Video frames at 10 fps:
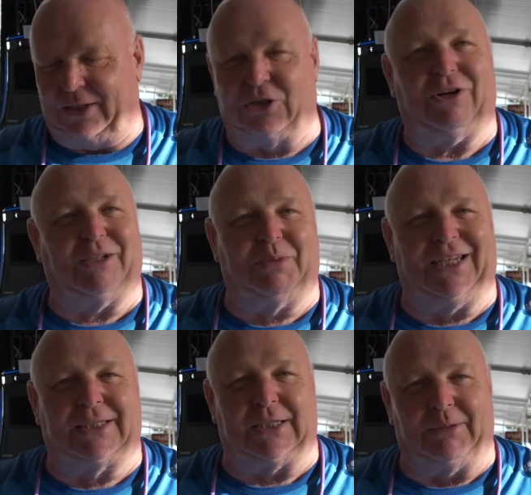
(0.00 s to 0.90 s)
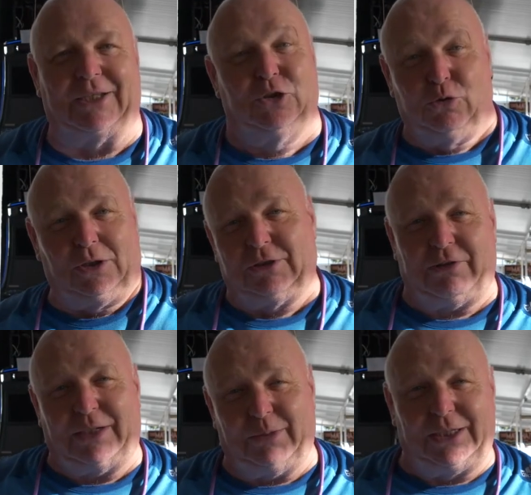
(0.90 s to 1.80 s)
Google
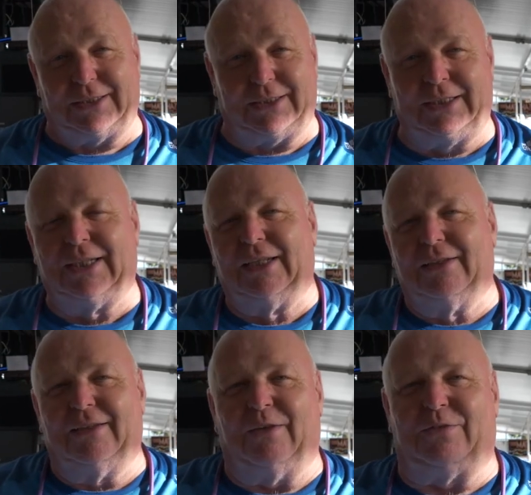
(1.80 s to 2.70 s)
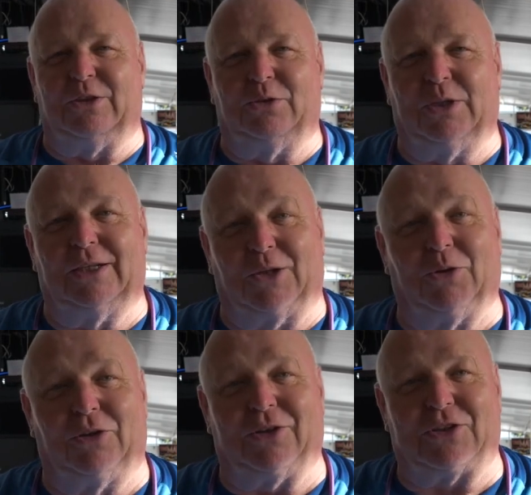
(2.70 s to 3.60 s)
credibility, if you go
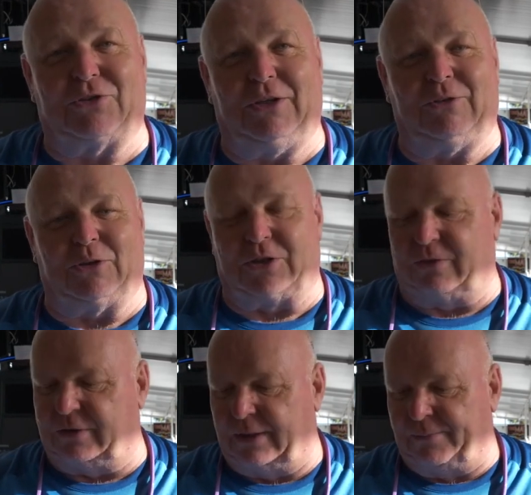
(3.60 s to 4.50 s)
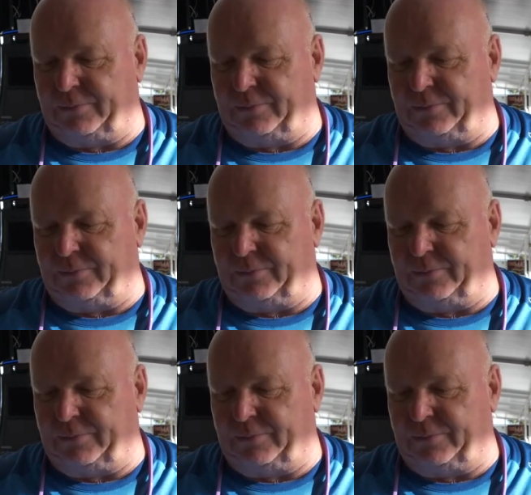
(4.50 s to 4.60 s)
and look at the street view stuff.